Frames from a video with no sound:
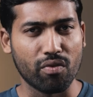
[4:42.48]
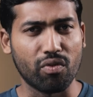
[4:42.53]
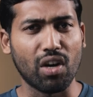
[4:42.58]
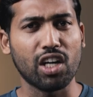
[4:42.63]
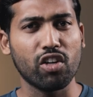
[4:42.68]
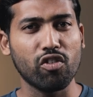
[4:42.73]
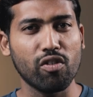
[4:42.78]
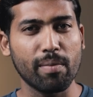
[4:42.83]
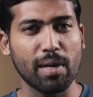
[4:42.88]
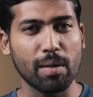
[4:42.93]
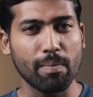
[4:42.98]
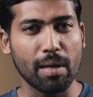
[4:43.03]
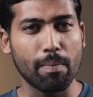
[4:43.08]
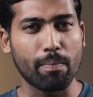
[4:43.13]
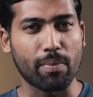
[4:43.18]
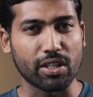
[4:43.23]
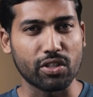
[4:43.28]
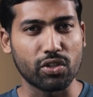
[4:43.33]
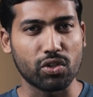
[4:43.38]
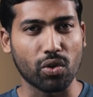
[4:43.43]
What do we mean by
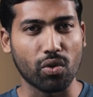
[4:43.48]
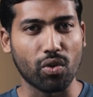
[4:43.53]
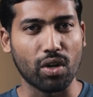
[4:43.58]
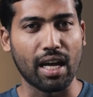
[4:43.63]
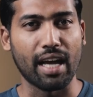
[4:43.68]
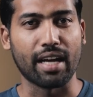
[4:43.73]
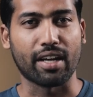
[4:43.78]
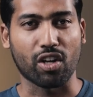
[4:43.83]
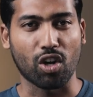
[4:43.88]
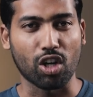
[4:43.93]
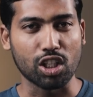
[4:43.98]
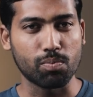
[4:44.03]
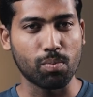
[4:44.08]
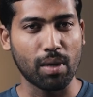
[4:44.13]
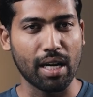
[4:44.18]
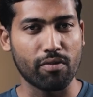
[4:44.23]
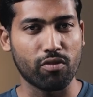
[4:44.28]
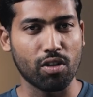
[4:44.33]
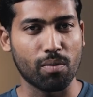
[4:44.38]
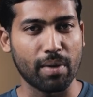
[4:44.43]
Presto, a cross
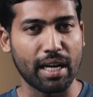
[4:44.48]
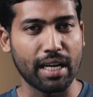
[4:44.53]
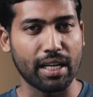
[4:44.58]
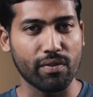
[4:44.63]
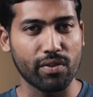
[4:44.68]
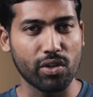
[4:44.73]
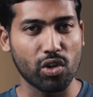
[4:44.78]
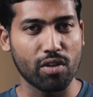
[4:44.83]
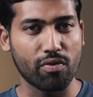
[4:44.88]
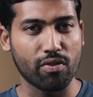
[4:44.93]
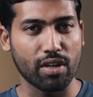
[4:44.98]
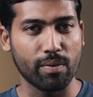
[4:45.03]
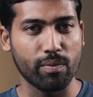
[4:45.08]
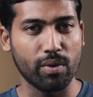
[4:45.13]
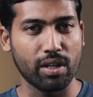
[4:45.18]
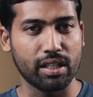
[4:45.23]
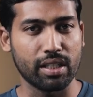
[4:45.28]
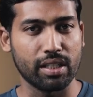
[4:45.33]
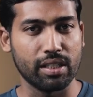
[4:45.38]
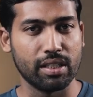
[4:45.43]
platform native UI
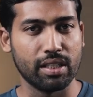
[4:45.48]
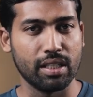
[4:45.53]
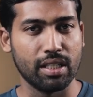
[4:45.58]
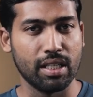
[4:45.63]
framework?